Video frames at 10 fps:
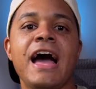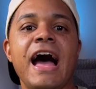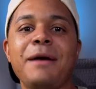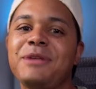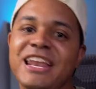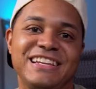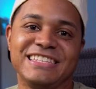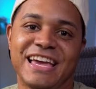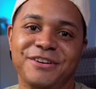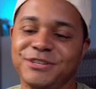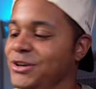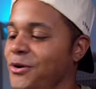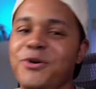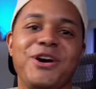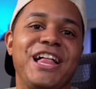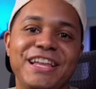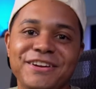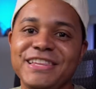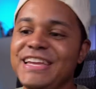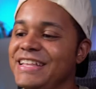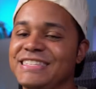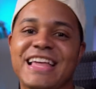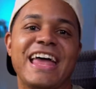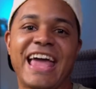I'm not a designer, so clearly it's not